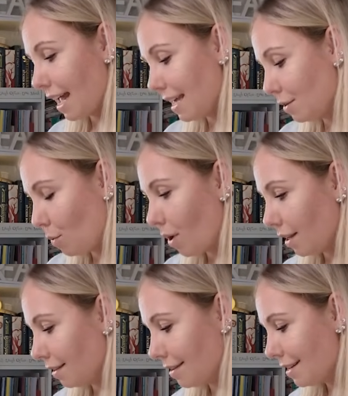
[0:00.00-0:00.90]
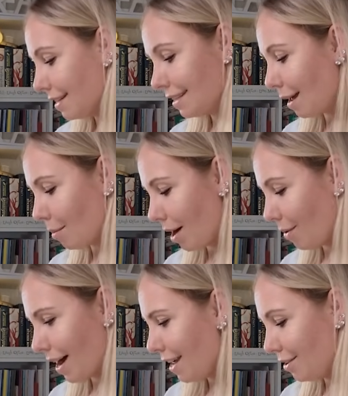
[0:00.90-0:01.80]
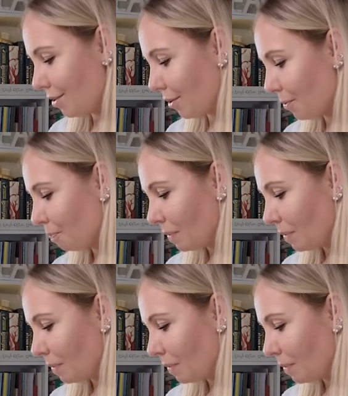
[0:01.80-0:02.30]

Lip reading: as one somehow. I don't know.